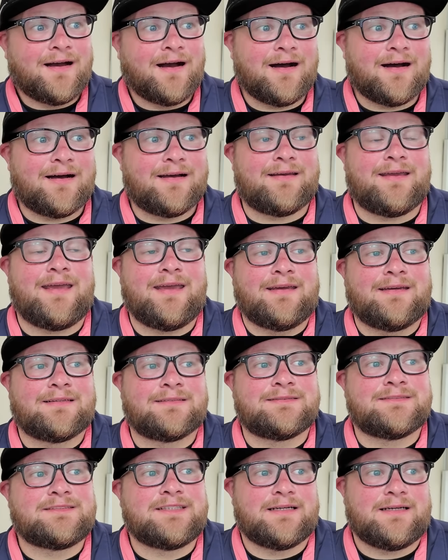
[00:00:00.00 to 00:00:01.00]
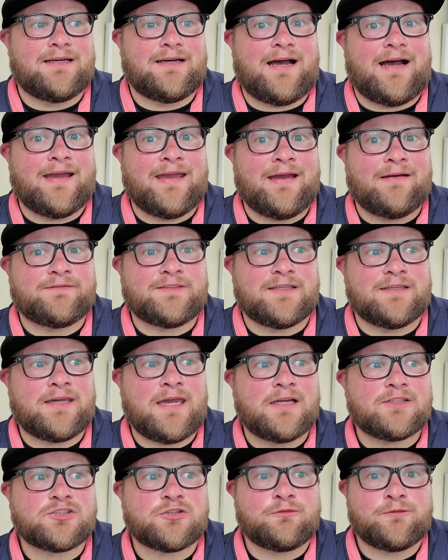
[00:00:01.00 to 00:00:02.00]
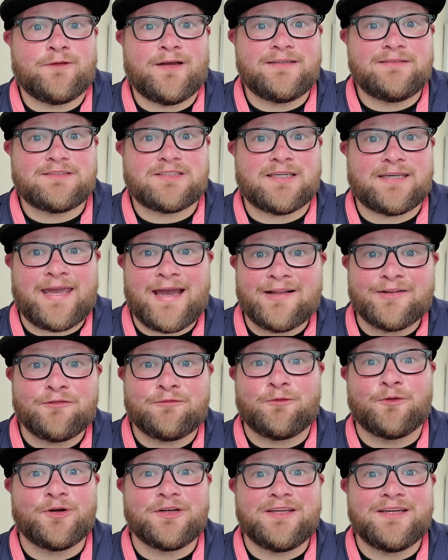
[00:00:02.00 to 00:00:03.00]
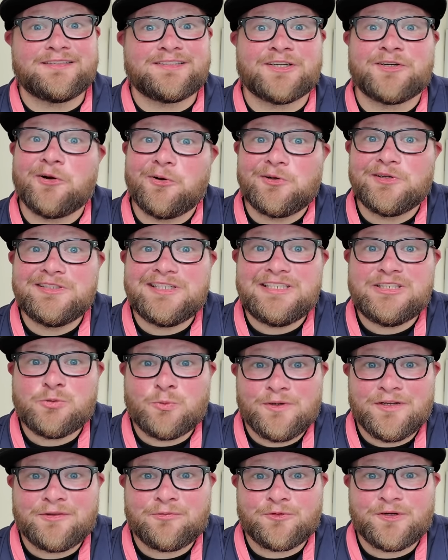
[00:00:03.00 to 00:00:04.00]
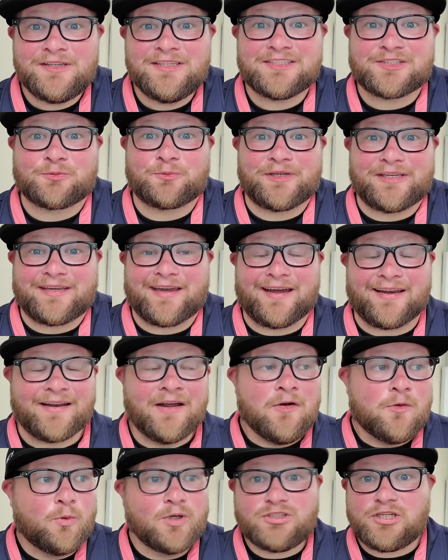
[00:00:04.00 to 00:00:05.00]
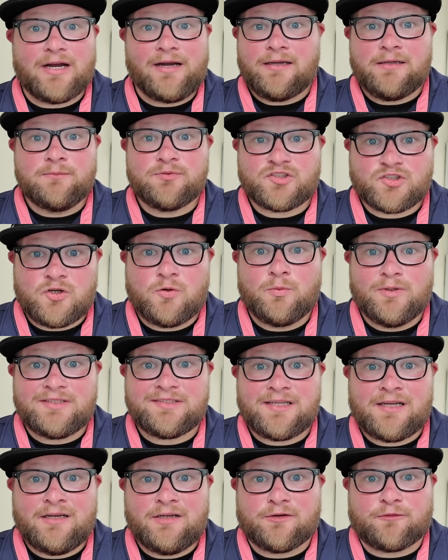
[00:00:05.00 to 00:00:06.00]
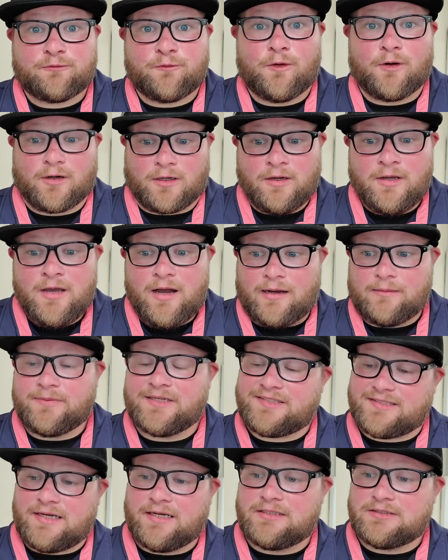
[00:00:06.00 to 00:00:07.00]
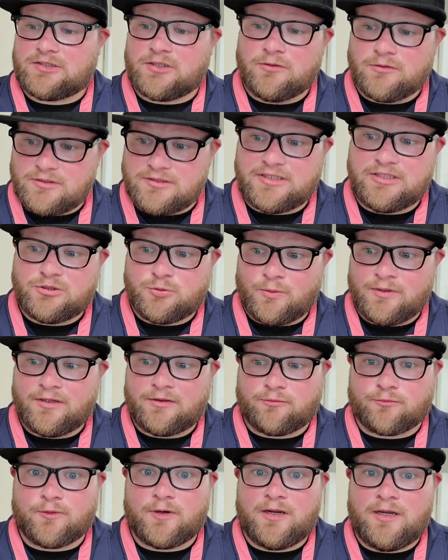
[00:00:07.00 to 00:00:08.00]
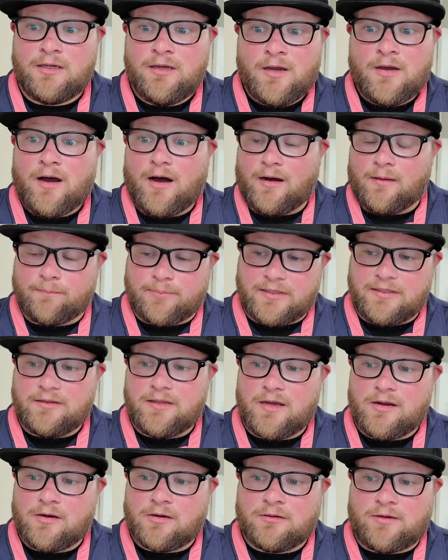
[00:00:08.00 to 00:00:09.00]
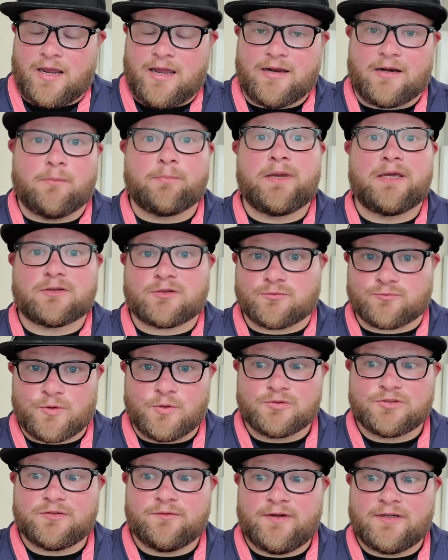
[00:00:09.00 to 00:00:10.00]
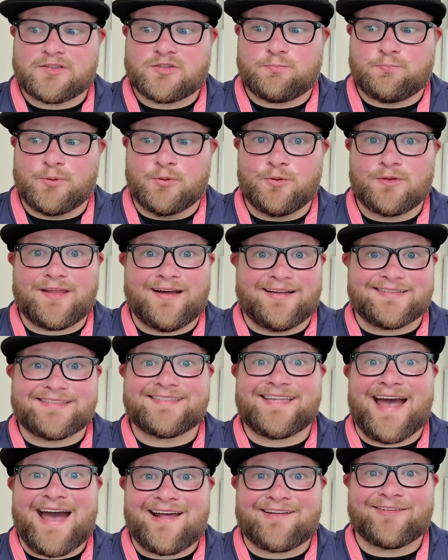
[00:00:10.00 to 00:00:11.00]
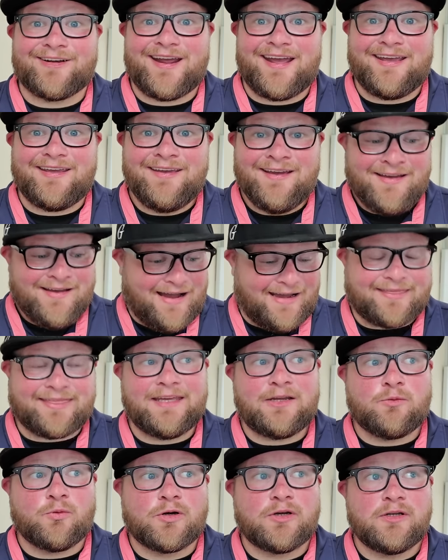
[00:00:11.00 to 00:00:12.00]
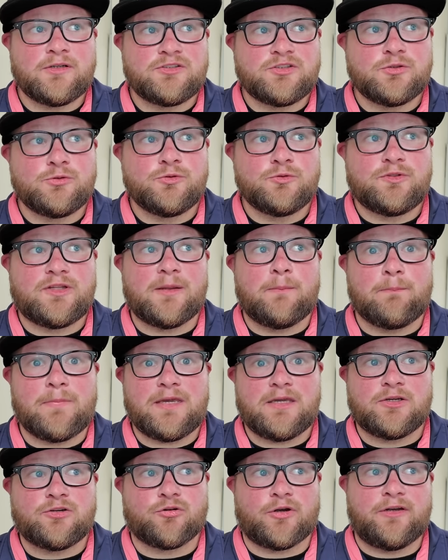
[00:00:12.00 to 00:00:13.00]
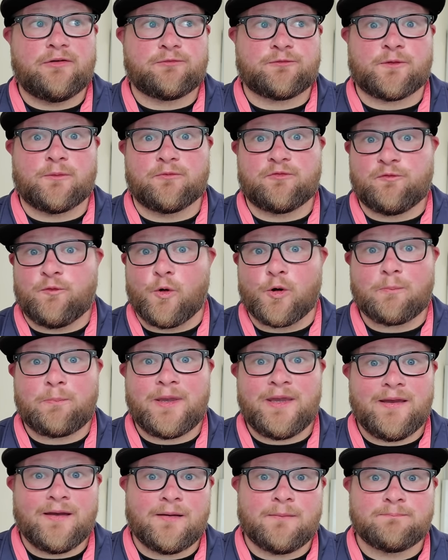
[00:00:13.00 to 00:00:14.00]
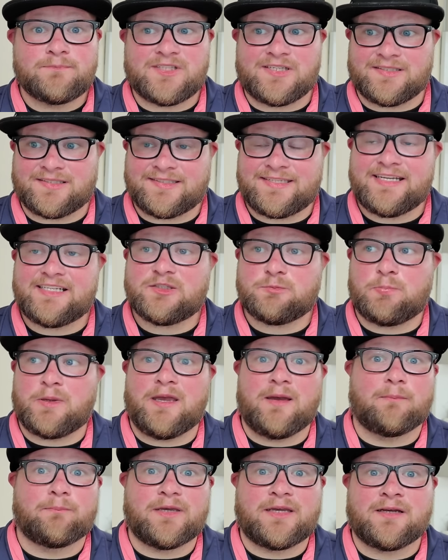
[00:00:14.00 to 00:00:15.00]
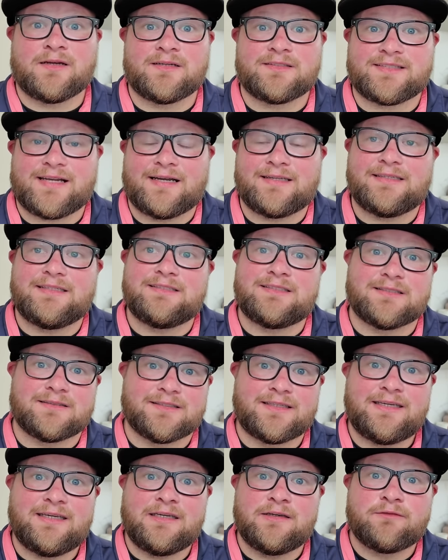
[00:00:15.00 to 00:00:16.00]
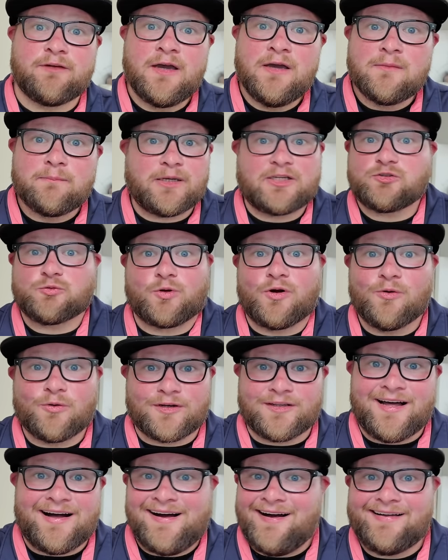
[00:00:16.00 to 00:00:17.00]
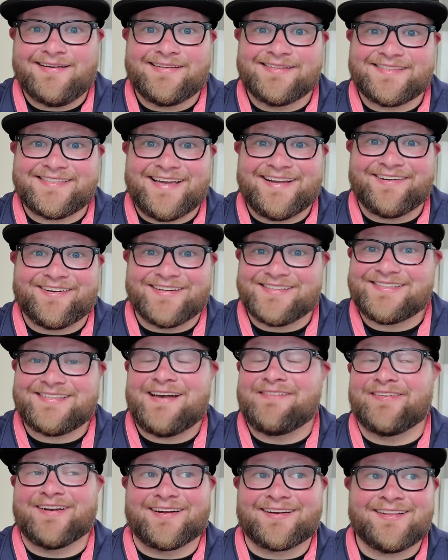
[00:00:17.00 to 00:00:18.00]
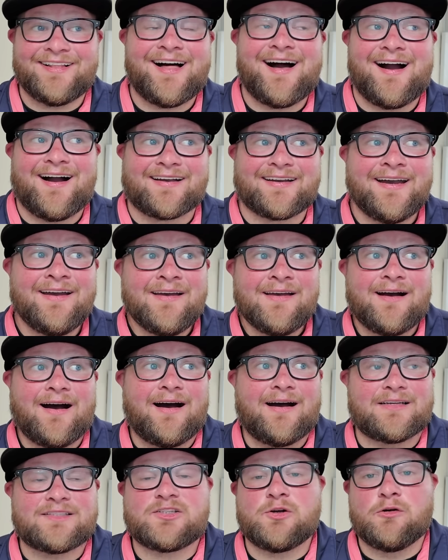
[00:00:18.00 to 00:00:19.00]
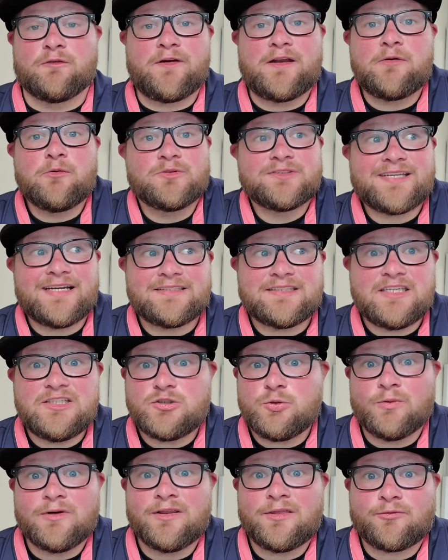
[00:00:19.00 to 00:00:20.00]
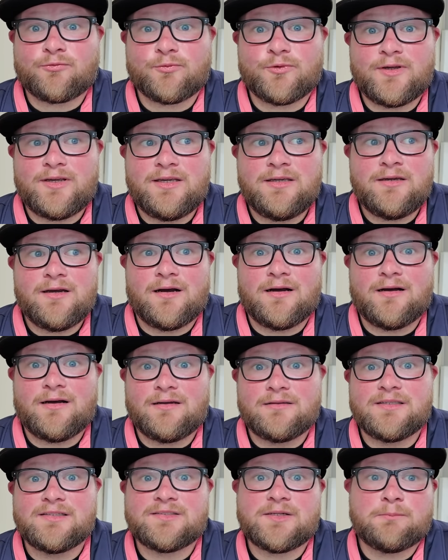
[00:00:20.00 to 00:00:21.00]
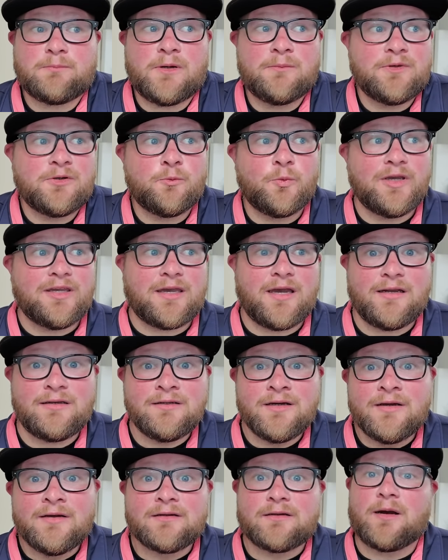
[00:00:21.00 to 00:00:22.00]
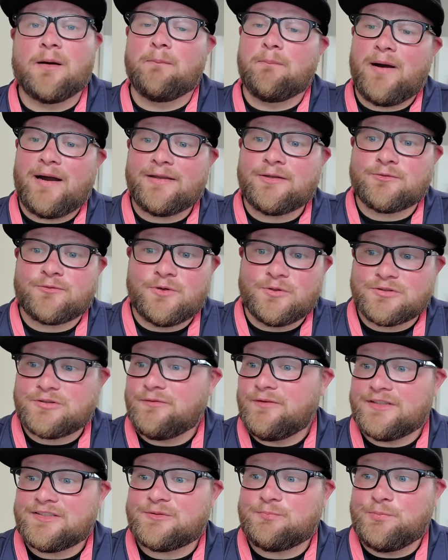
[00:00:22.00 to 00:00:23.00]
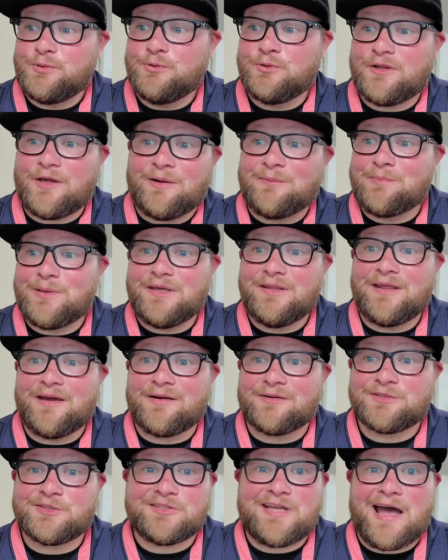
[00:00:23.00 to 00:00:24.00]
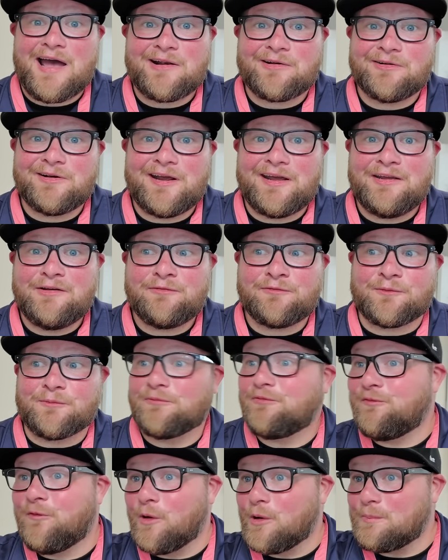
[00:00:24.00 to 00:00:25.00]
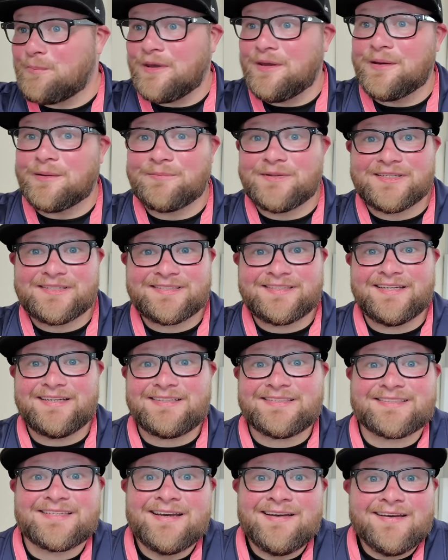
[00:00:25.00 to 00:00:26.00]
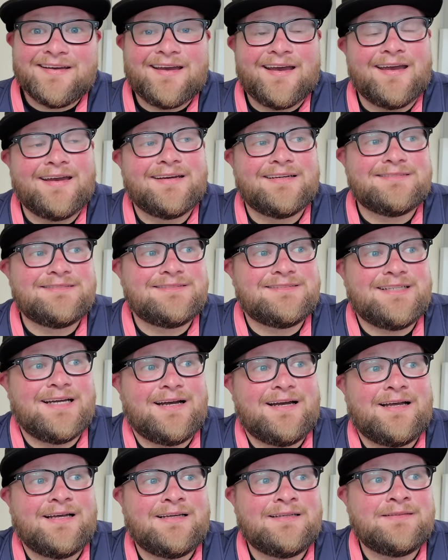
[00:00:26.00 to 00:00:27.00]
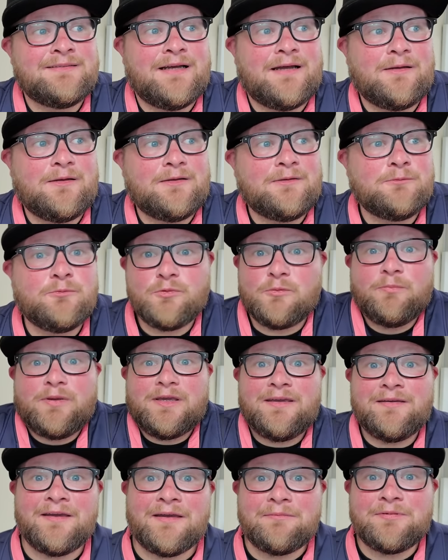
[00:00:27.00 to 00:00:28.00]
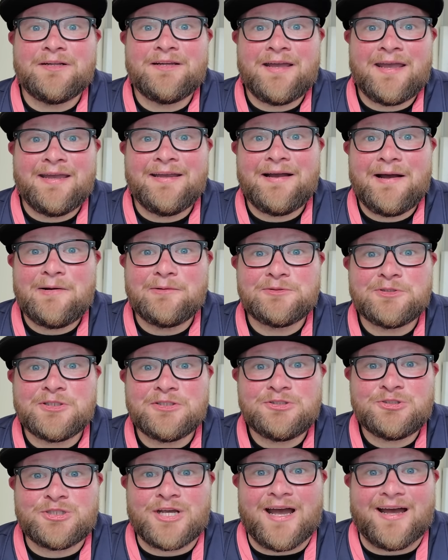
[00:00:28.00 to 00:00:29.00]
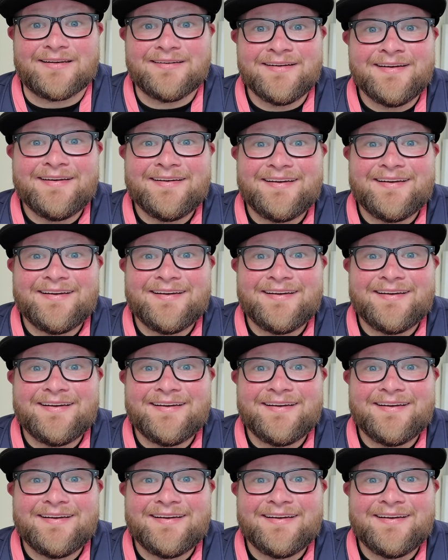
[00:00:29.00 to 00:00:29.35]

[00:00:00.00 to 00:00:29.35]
uh, and uh, i have to catch a flight to california to go to d23 this weekend which i am so excited for i'm excited to go to d23 i'll be there and i'll be at the RSVLTS booth on saturday i think we're gonna do the meet and greet from 4 p.m to 6 p.m because i need to leave because we're going to the honda center at 7 o'clock uh, so if anyone's at d23 uh, this upcoming weekend come by the RSVLTS booth i'll be there saturday from 4 p.m to 6, and we'll uh, be able to hang out and chit chat.